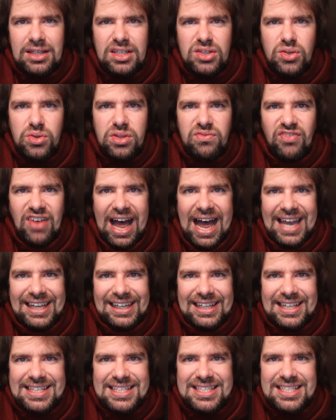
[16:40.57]
to the
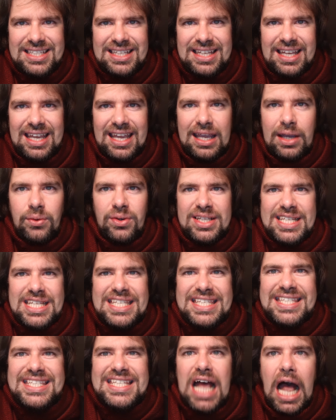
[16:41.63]
violet, ere a
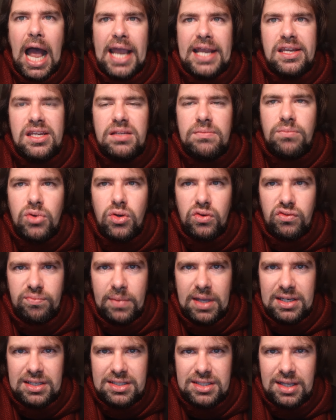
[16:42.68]
decided
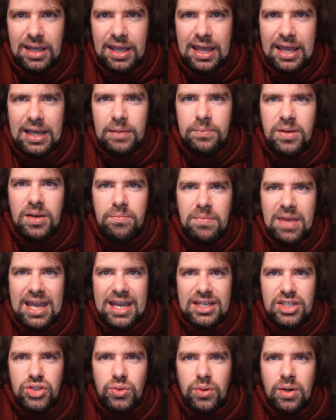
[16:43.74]
movement had been
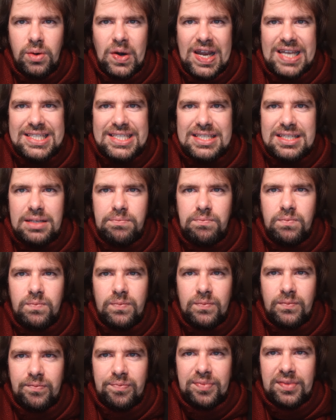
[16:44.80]
made to arrest him.
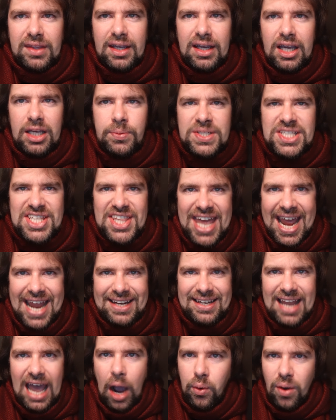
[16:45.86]
It was
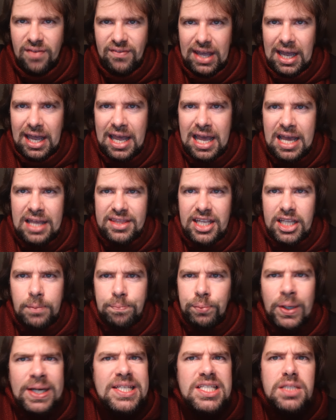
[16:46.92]
then, however, that the
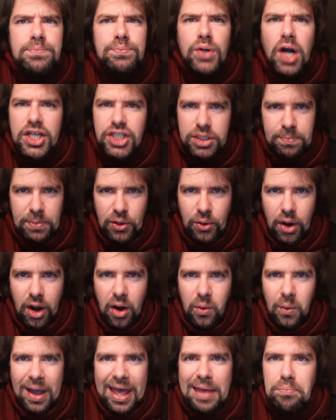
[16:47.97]
Prince
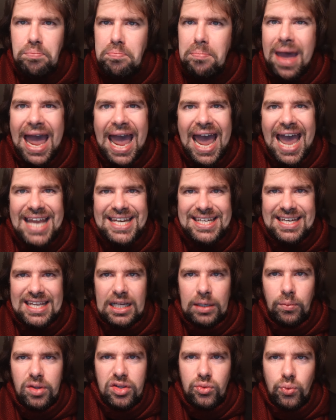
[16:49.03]
Prospero,
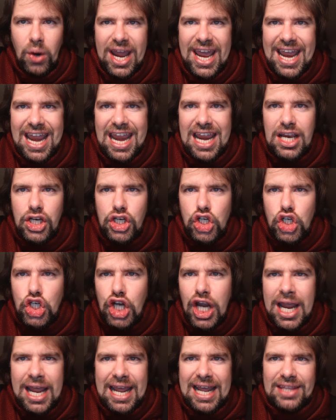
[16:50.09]
maddening with
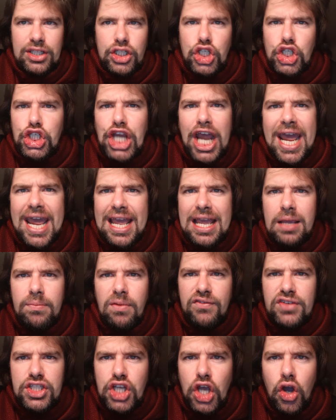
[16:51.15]
rage and the shame
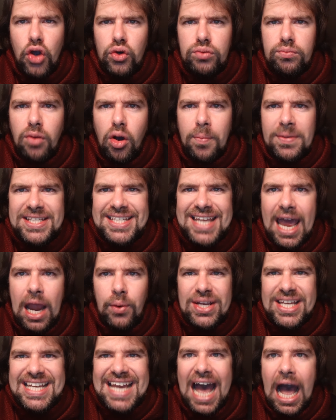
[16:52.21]
of his own
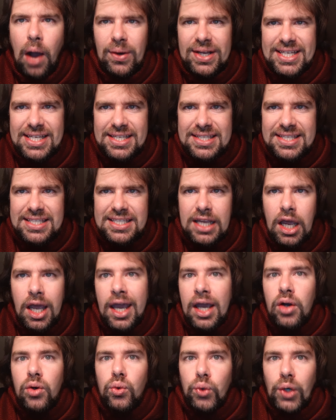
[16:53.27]
momentary cowardice,
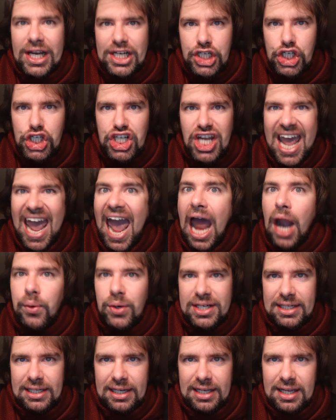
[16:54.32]
rushed
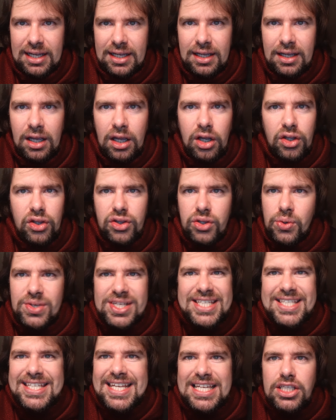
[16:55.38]
hurriedly through the
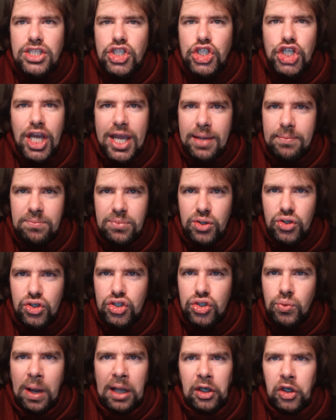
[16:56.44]
six
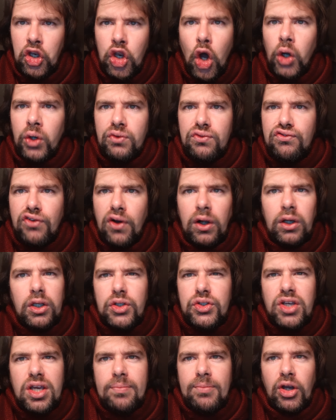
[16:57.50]
chambers, while none
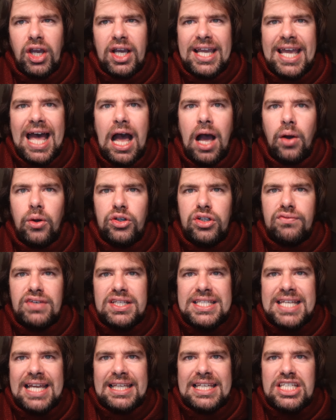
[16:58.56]
followed him on account of a
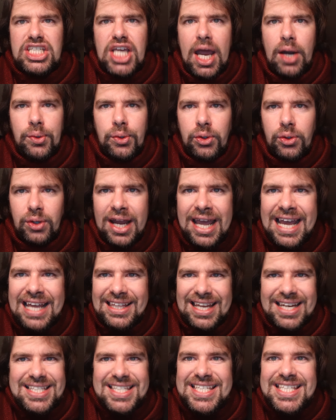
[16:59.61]
deadly terror
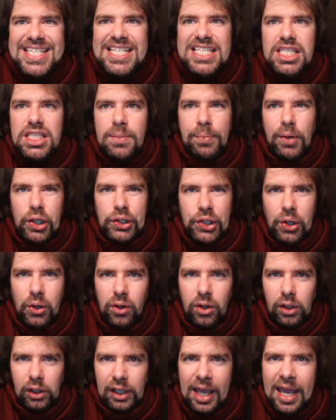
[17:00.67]
that had seized upon
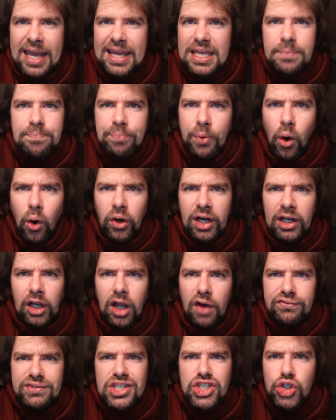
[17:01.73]
all. He bore
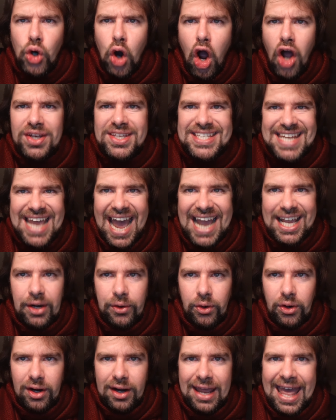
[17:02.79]
aloft a drawn
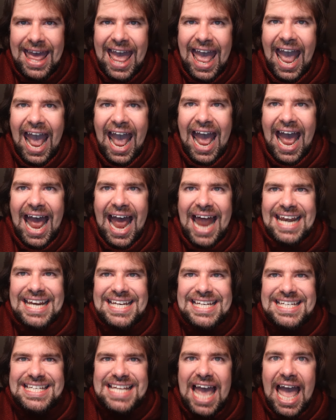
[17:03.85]
dagger, and